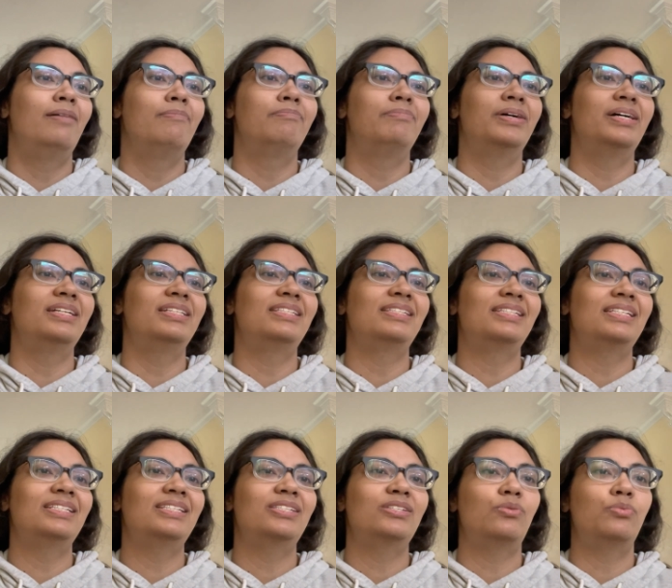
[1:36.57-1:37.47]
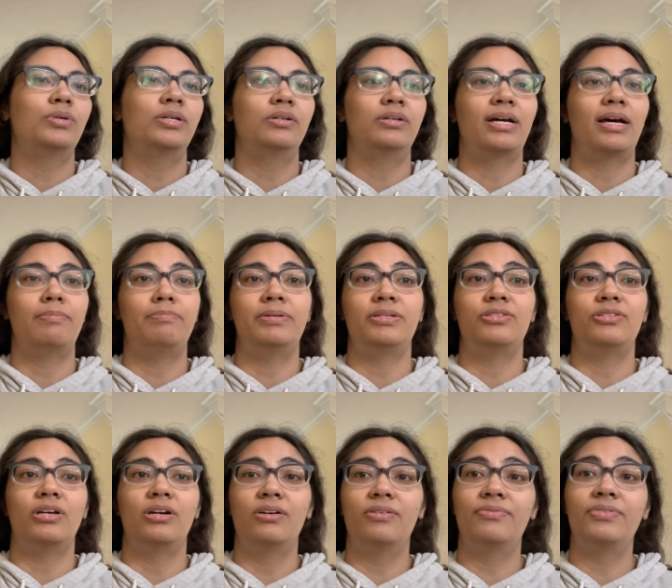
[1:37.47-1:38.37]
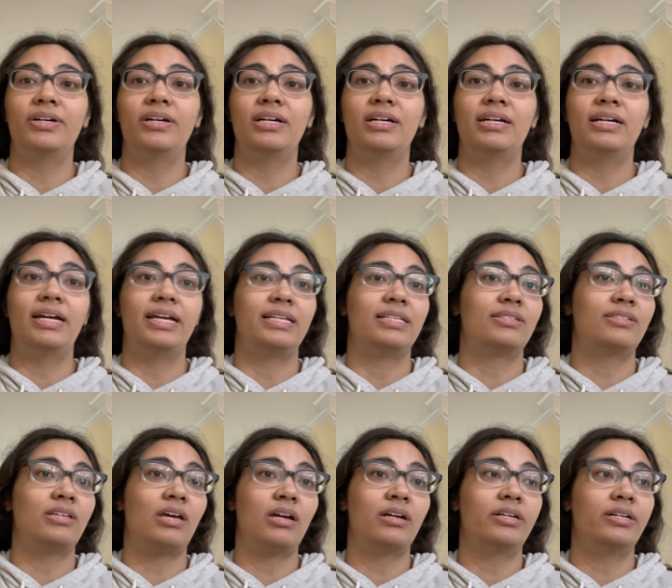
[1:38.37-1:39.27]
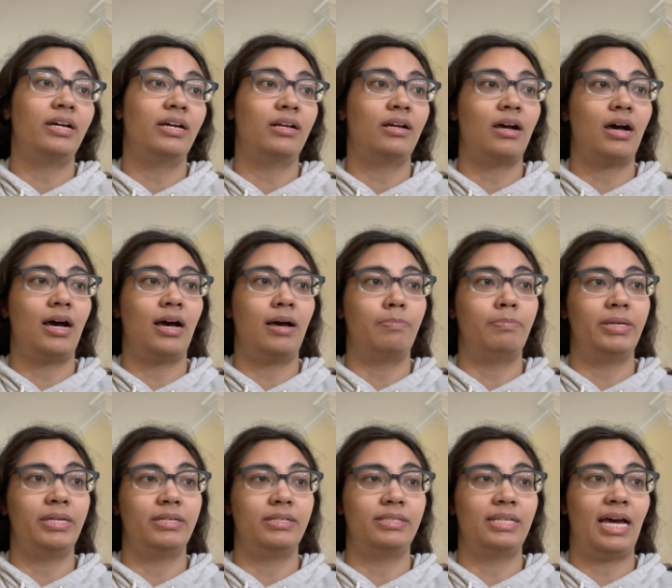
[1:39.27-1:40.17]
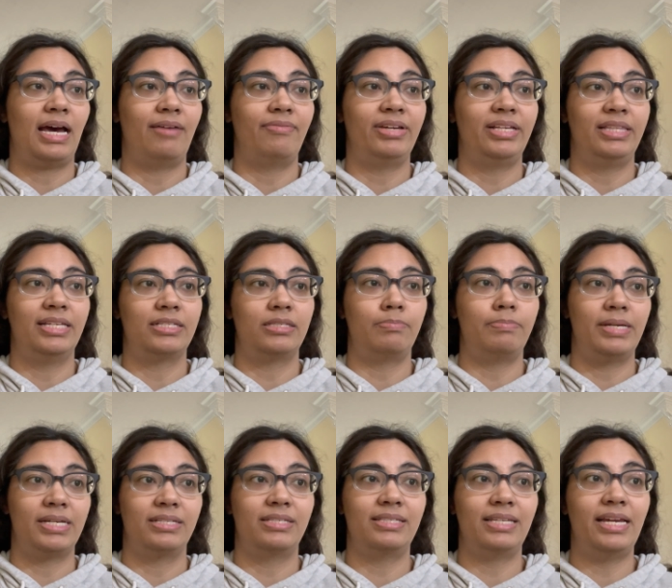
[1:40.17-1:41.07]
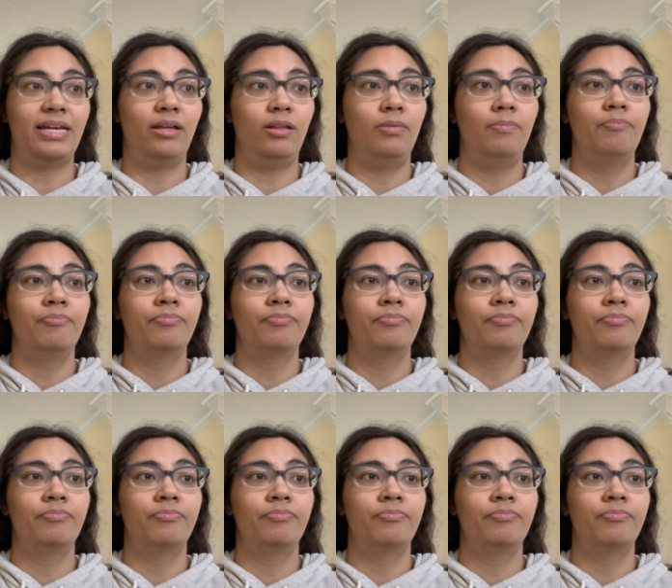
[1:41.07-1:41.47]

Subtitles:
But since the World Cup is over and Soccer.com is having this big sale,